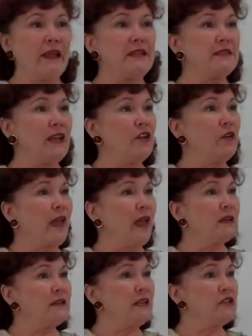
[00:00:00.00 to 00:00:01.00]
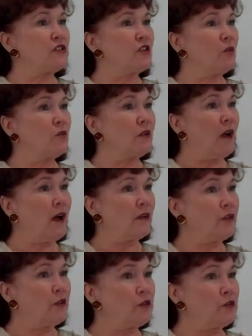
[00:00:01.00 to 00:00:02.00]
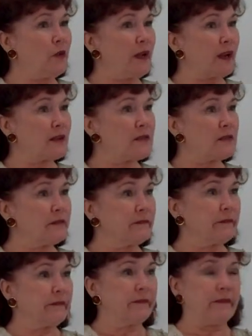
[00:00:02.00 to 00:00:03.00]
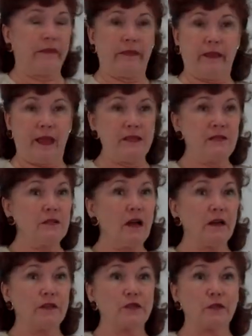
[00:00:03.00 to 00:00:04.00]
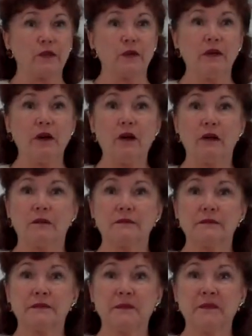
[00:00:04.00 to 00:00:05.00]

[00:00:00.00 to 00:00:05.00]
They say you can't teach an old dog new tricks. That's not true at all.